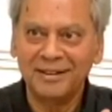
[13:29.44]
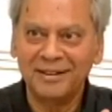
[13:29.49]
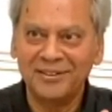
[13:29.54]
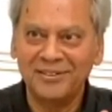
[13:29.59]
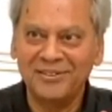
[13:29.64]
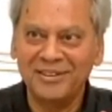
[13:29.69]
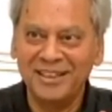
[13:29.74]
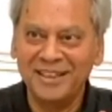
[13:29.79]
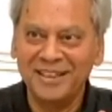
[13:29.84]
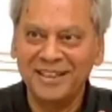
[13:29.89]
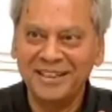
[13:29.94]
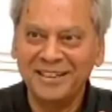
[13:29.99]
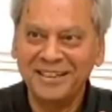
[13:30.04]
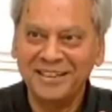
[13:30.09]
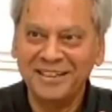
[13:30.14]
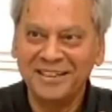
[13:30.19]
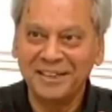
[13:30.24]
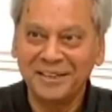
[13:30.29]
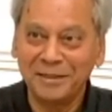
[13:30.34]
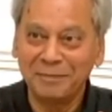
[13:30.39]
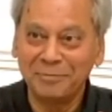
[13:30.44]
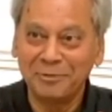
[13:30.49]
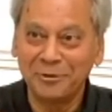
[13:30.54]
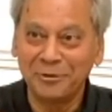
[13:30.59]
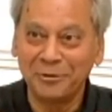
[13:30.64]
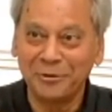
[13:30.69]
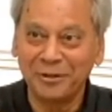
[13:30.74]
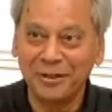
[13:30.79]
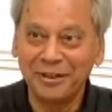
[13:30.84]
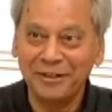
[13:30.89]
of the teacup
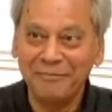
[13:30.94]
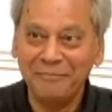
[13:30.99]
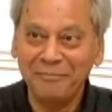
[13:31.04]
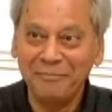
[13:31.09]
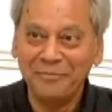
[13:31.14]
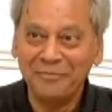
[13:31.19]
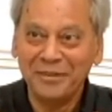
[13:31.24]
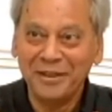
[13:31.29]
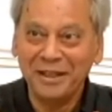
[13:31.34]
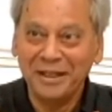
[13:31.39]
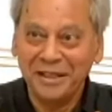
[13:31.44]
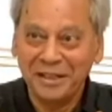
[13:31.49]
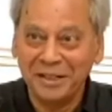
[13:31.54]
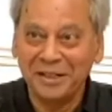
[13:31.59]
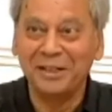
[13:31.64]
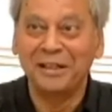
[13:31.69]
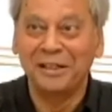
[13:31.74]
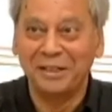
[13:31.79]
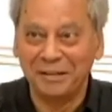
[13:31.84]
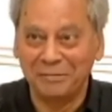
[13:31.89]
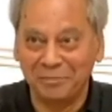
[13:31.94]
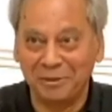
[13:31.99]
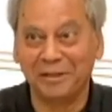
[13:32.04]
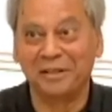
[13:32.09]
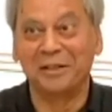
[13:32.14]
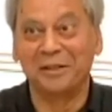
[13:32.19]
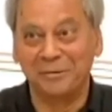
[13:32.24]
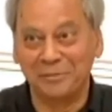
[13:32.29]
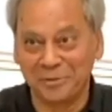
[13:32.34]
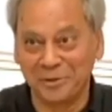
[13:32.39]
story really
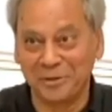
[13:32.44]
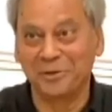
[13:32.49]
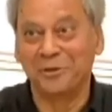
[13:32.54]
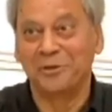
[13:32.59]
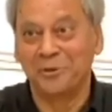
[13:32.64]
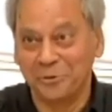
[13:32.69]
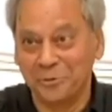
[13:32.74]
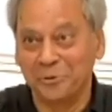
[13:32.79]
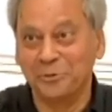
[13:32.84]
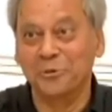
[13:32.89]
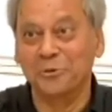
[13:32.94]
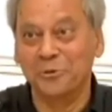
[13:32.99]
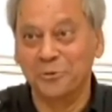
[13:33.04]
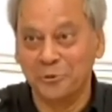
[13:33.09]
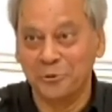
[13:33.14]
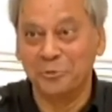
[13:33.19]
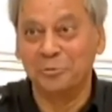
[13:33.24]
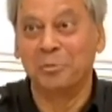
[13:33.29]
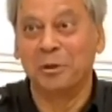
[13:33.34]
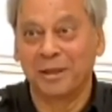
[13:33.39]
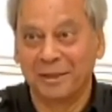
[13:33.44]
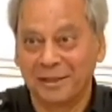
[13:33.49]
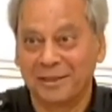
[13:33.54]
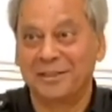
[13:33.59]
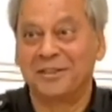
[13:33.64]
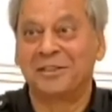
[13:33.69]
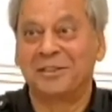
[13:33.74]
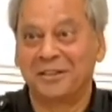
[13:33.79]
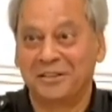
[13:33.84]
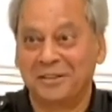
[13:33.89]
becomes a huge
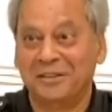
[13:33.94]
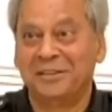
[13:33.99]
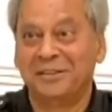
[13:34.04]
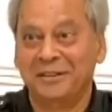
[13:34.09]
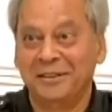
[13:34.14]
bucket.